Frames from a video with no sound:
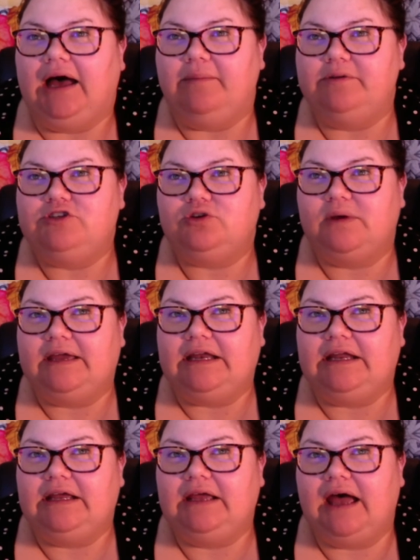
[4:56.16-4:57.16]

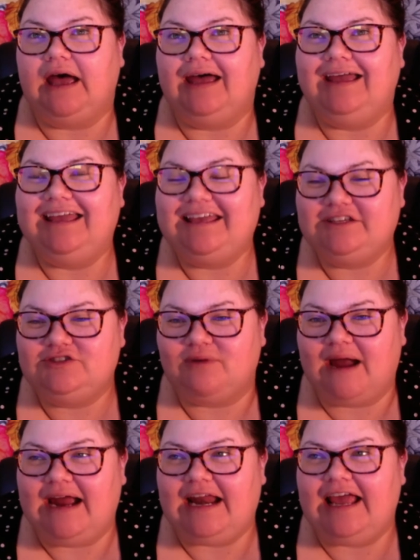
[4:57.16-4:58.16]
between his
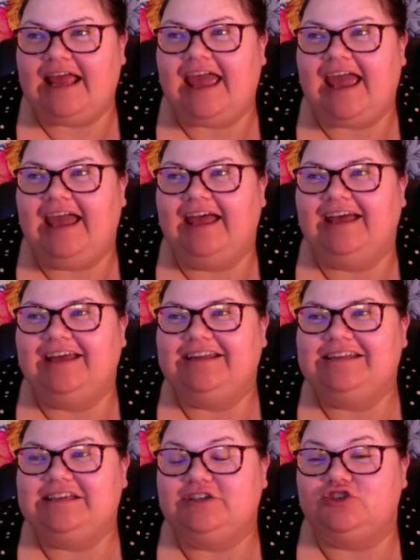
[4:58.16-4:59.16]
writing and
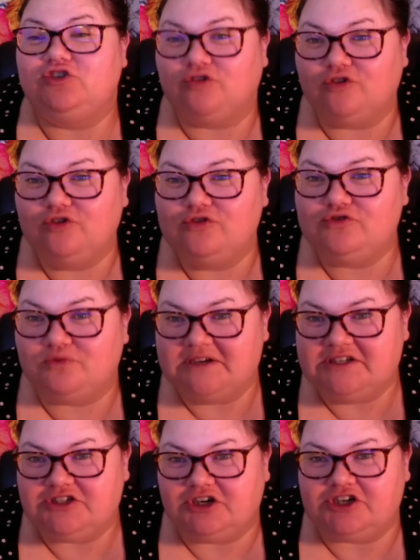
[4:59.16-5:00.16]
his crew's
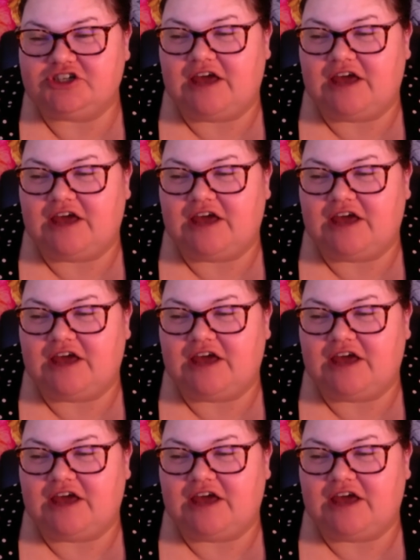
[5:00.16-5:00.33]
research,